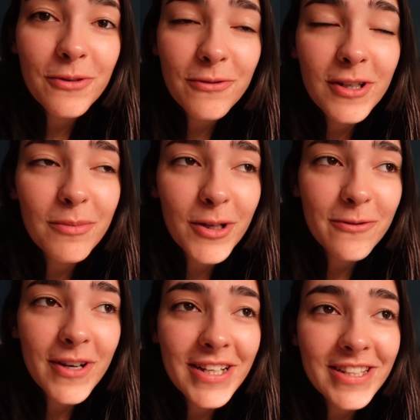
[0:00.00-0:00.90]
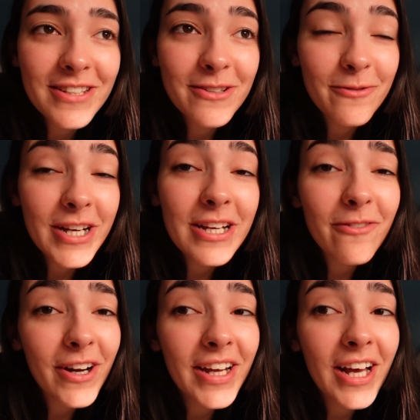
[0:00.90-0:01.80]
to feel motivated to read
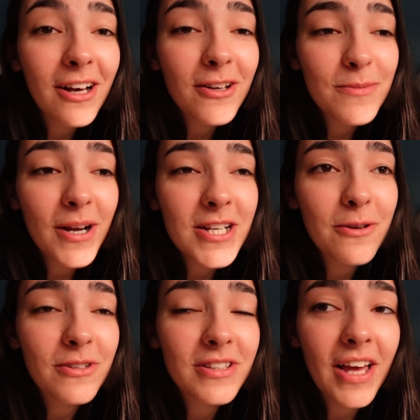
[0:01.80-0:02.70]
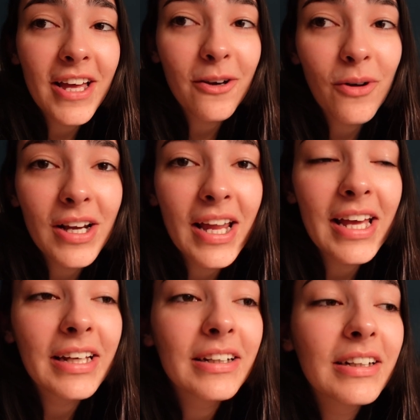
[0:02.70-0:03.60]
right now, especially because it's getting quite
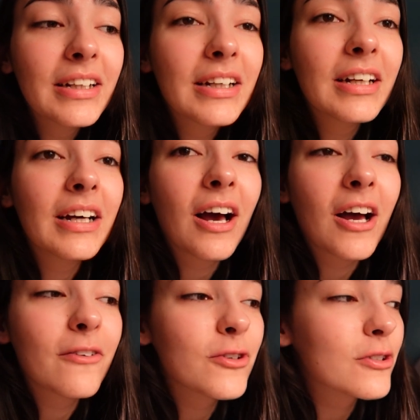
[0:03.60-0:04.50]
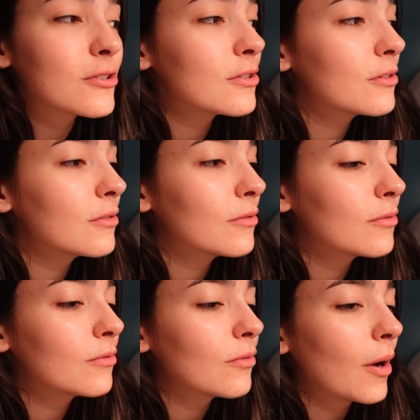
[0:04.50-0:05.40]
late. I've just
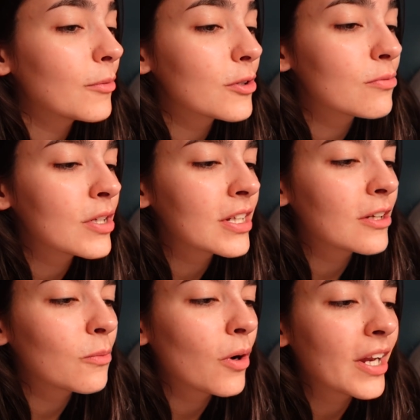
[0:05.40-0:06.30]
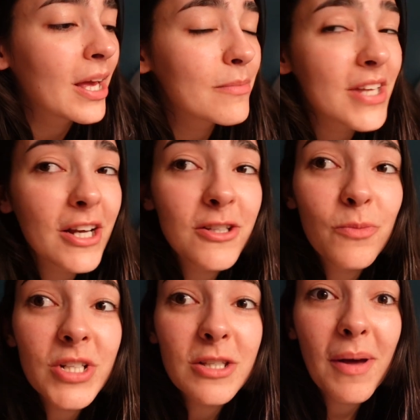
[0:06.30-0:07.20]
I'm just reading the 1am section,
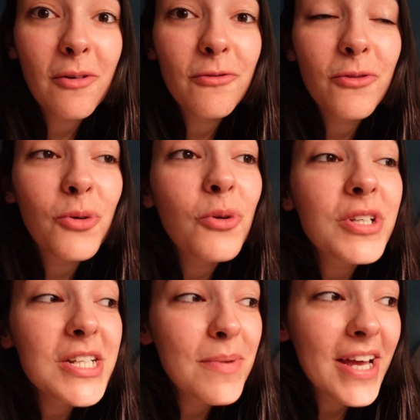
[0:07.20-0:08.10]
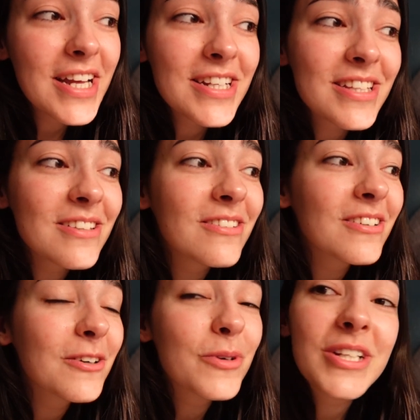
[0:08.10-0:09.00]
which is about 40 pages
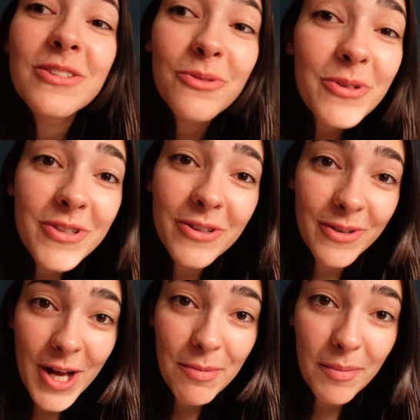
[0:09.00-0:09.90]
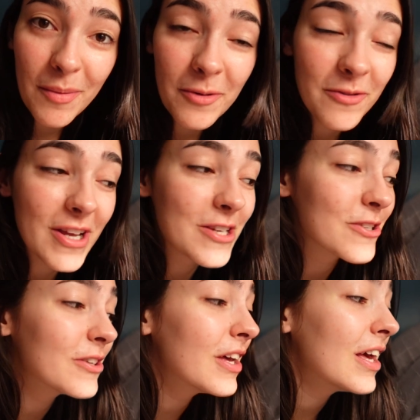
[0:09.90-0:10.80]
long, which is also not helping my
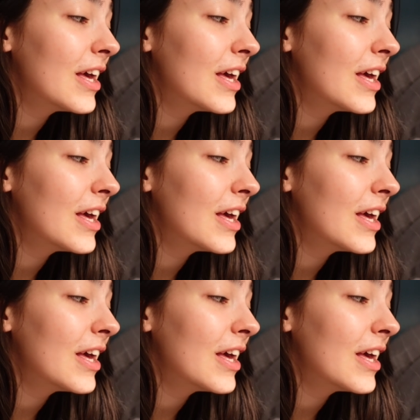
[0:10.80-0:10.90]
motivation.